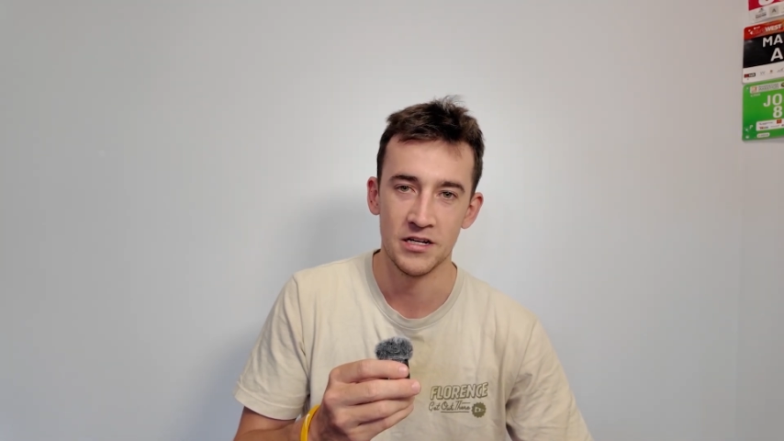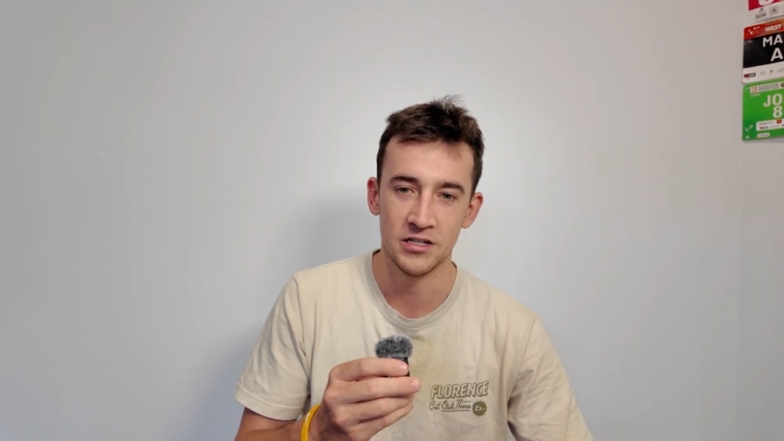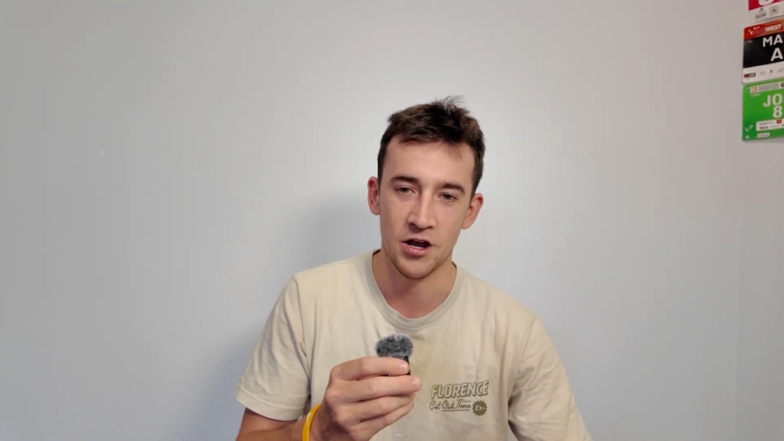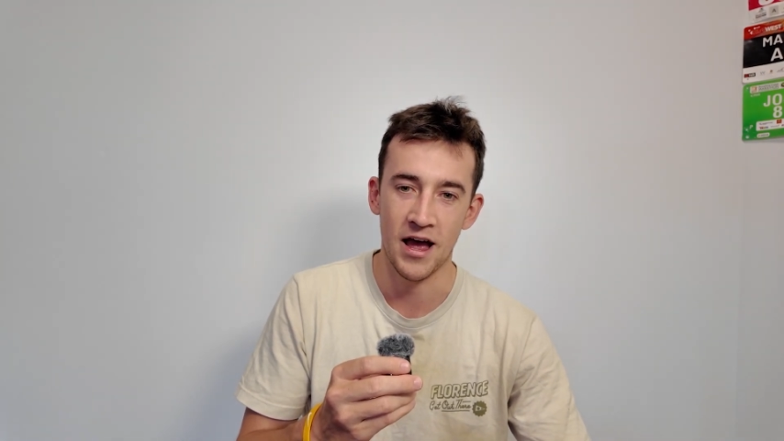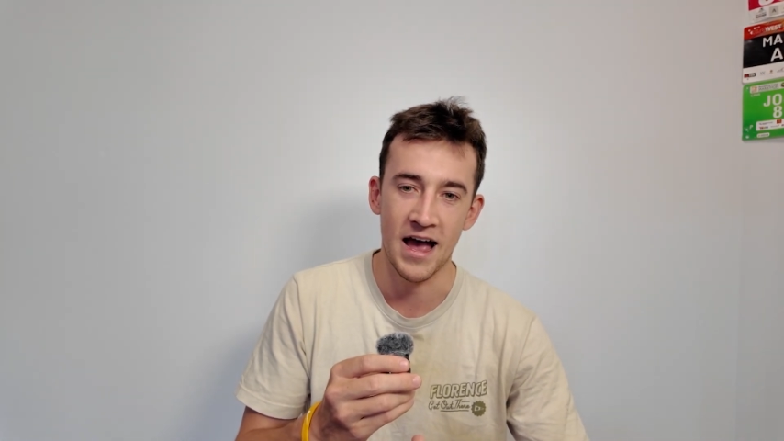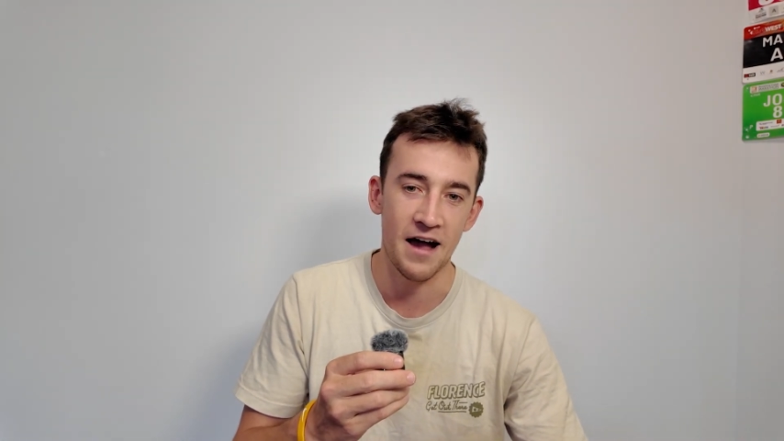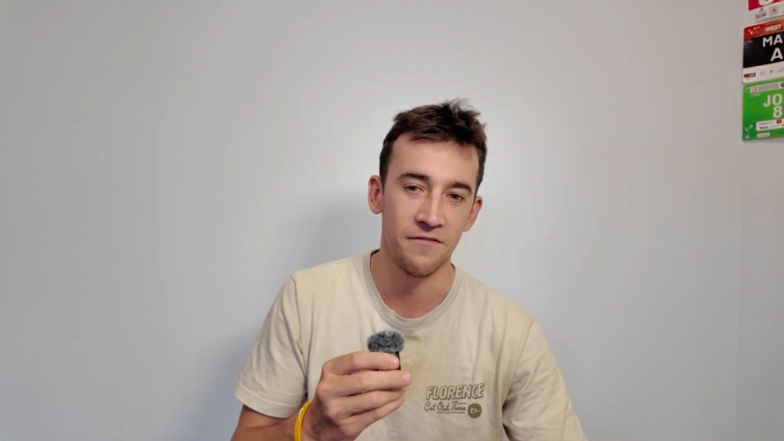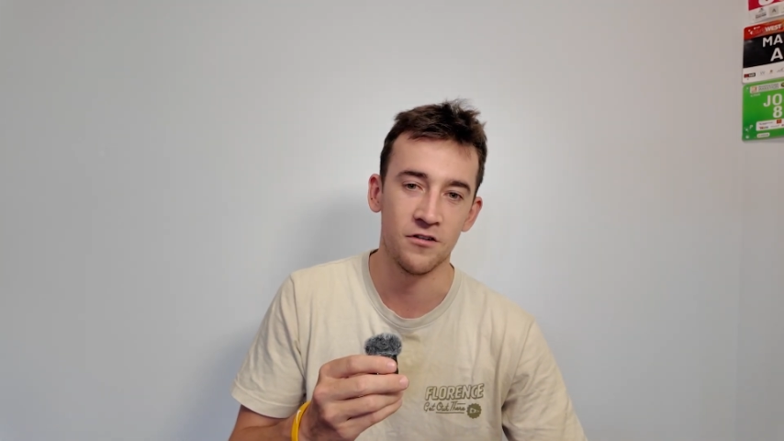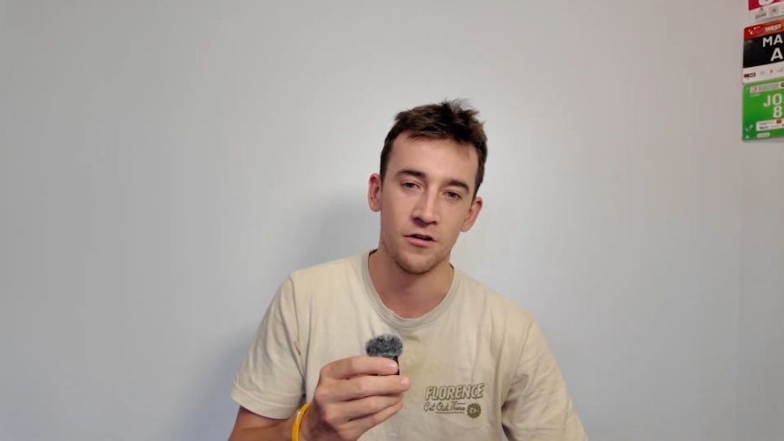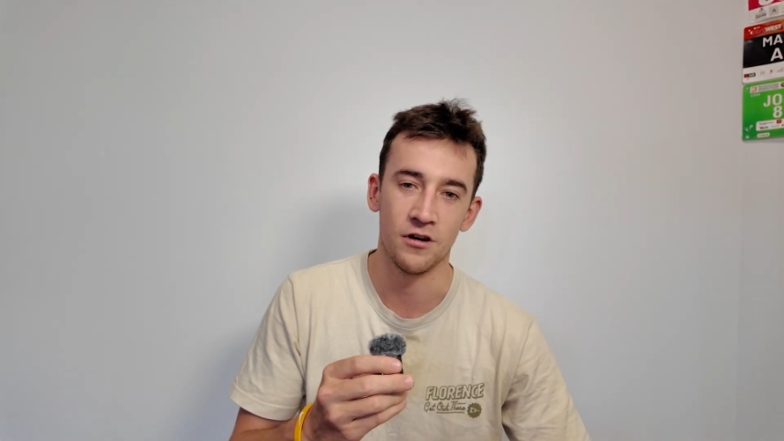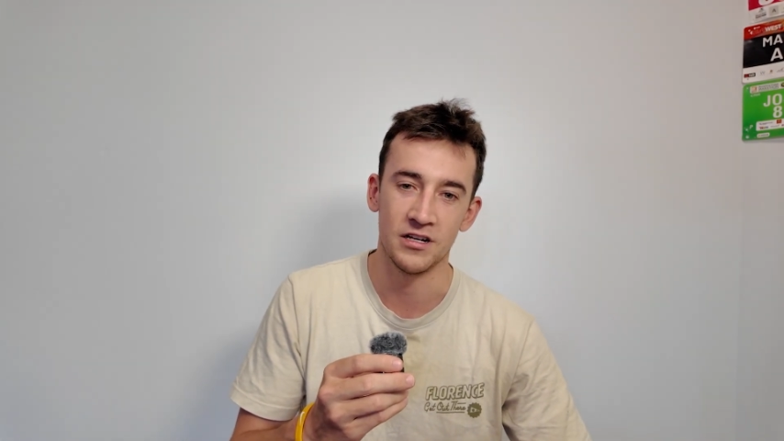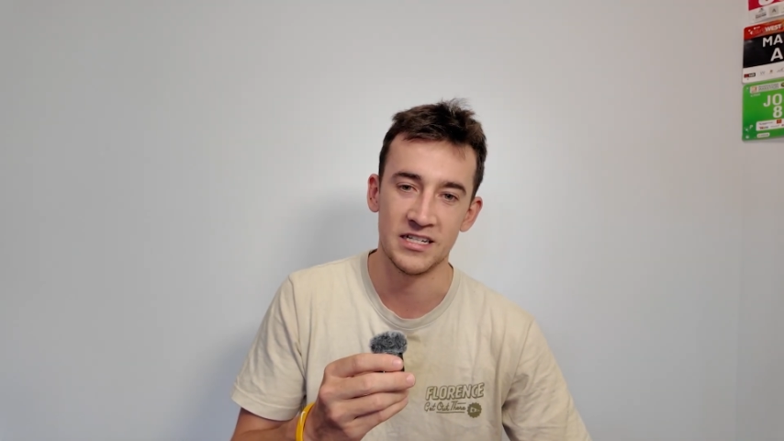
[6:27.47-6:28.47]
So
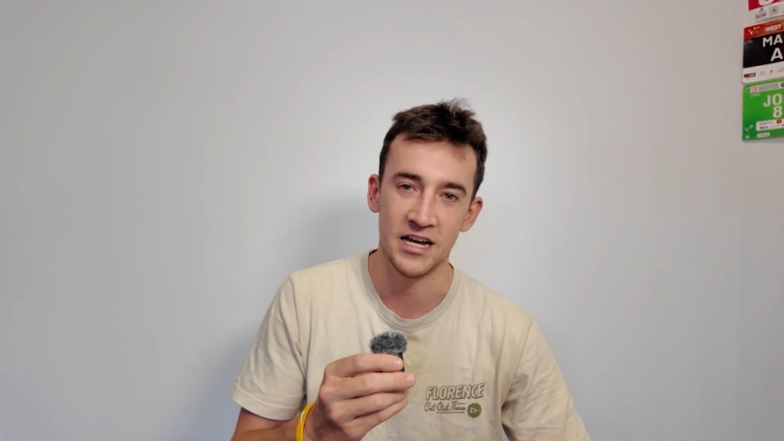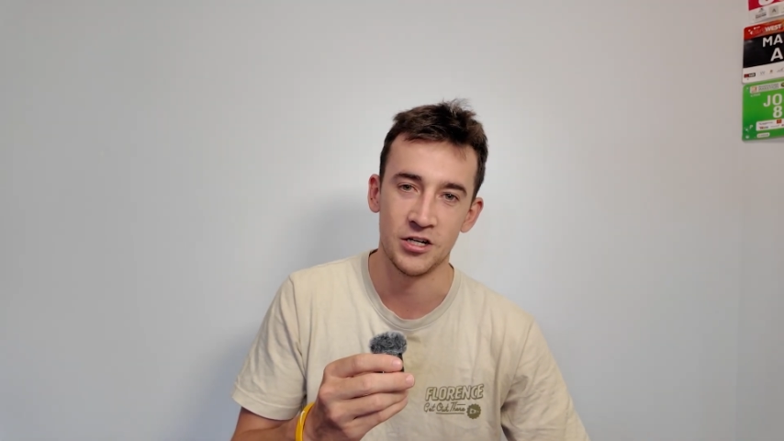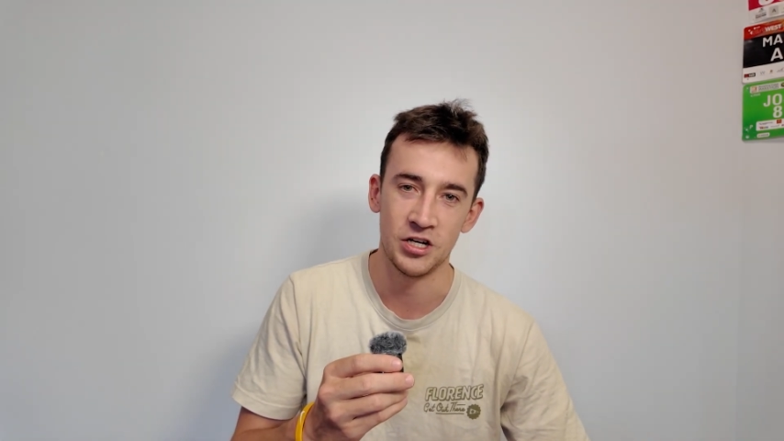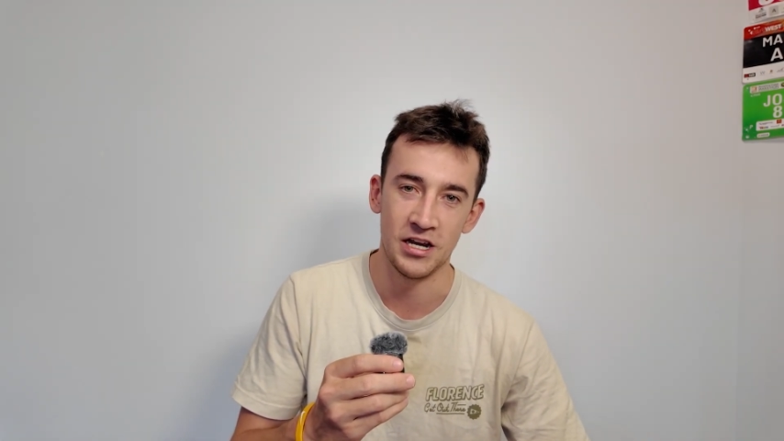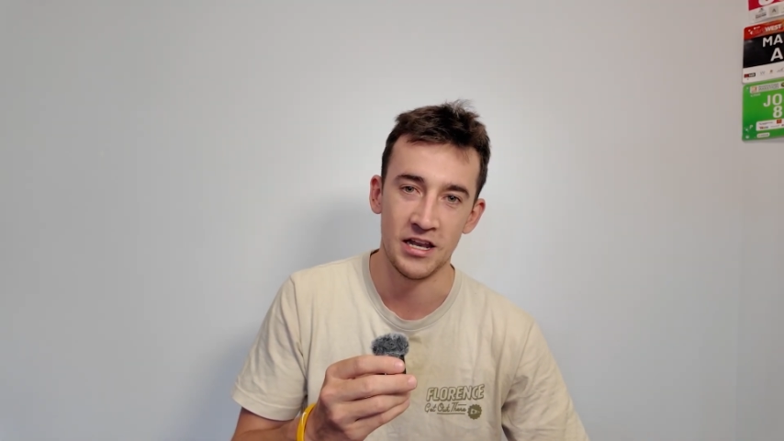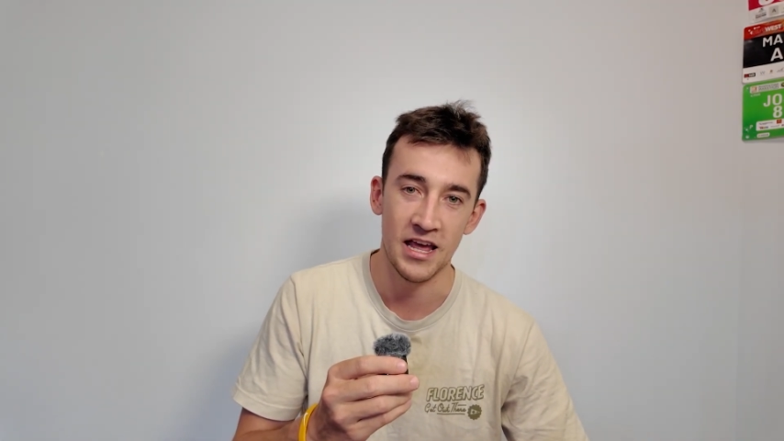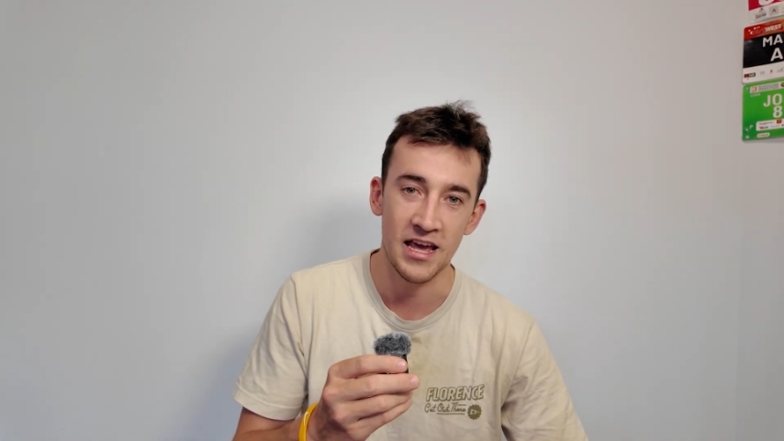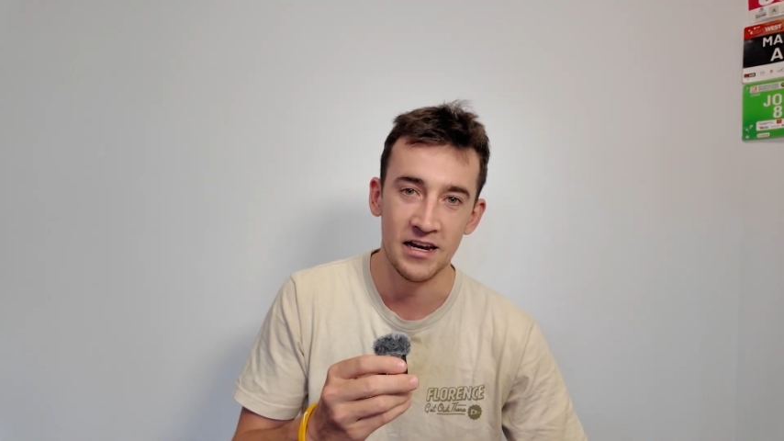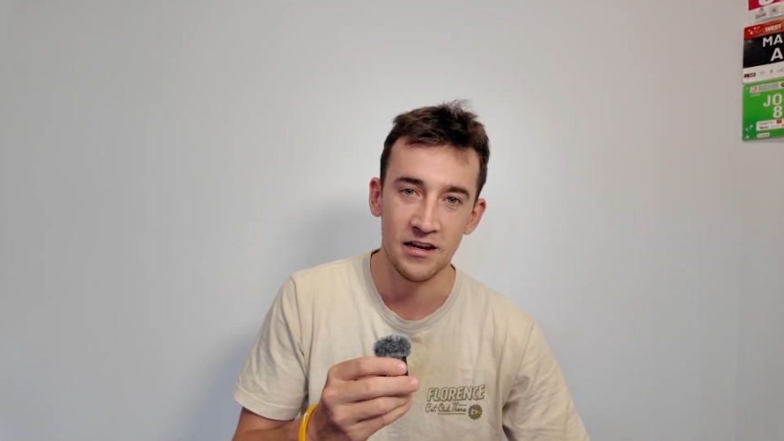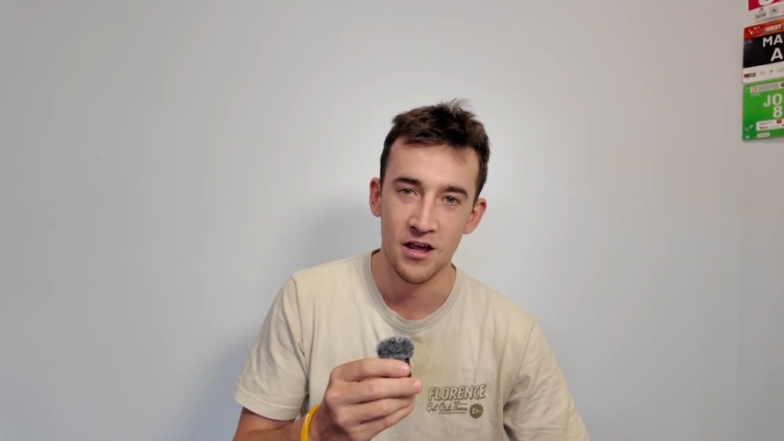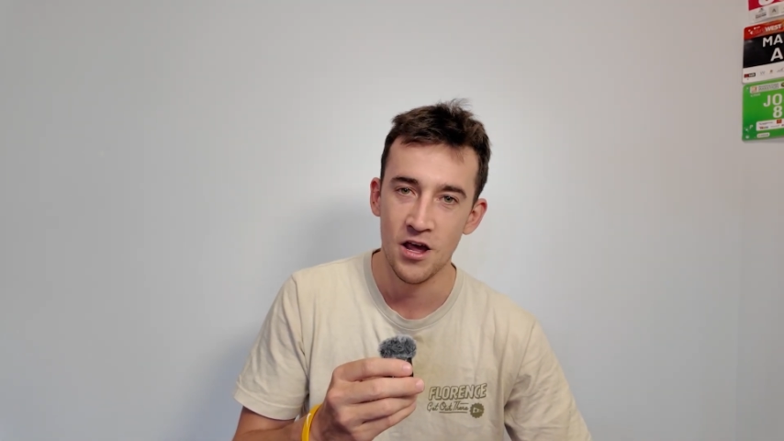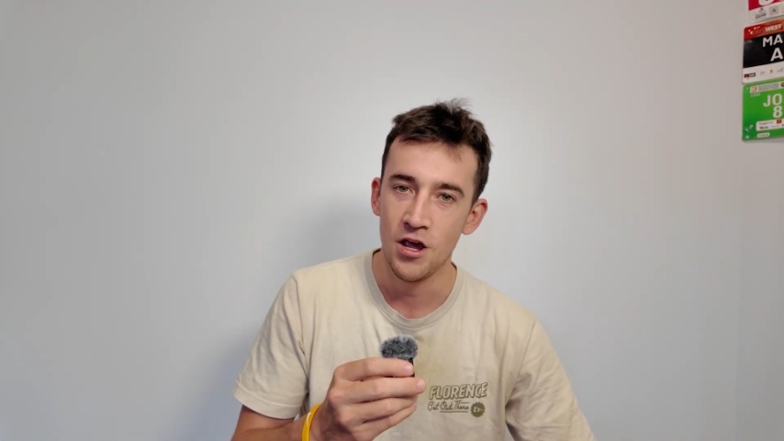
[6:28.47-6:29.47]
after a session in
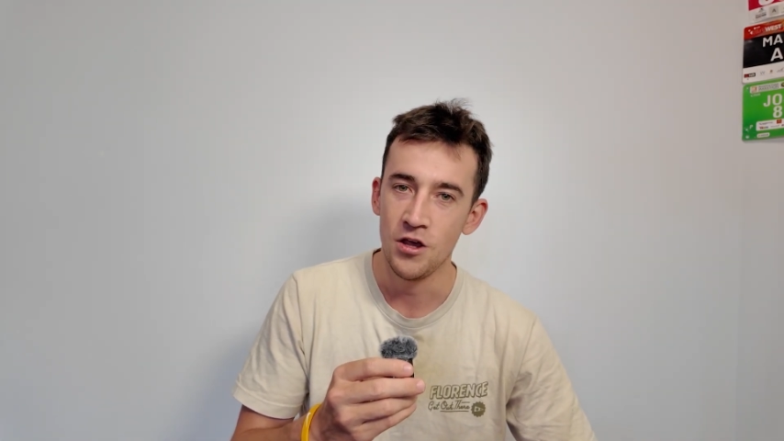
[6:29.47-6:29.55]
heat,